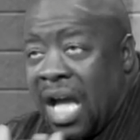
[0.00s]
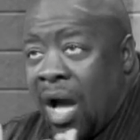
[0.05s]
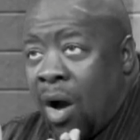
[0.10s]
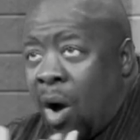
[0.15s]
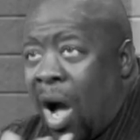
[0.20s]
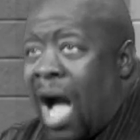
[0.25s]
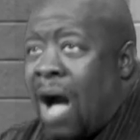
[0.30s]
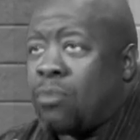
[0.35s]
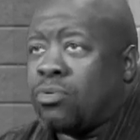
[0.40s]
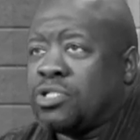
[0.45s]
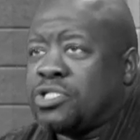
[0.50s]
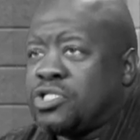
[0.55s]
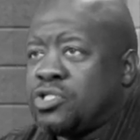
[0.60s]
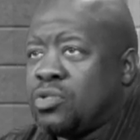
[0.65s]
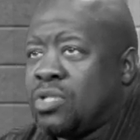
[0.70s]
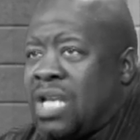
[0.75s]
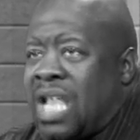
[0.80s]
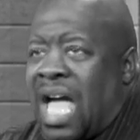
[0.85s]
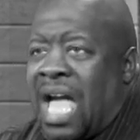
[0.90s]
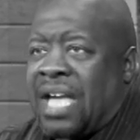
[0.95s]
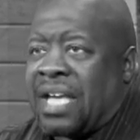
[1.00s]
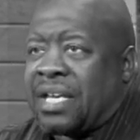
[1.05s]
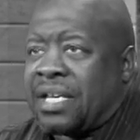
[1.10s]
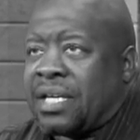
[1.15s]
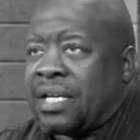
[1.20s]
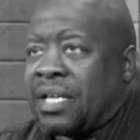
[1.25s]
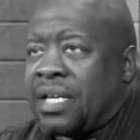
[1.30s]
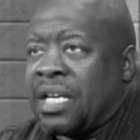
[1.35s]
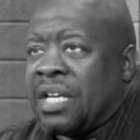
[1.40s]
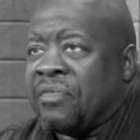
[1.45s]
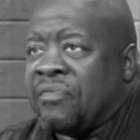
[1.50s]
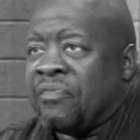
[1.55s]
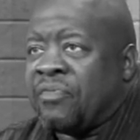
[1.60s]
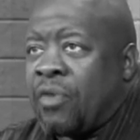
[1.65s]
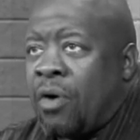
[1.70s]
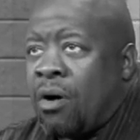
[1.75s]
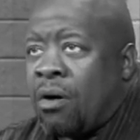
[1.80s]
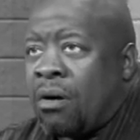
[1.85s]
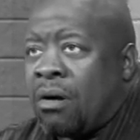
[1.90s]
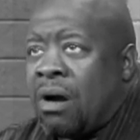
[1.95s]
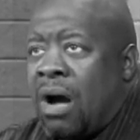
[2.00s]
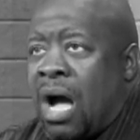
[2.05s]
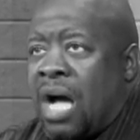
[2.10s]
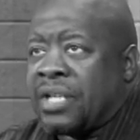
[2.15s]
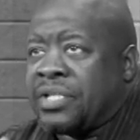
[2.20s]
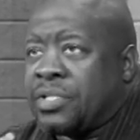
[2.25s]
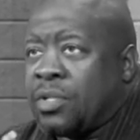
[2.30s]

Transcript: How would you like it for God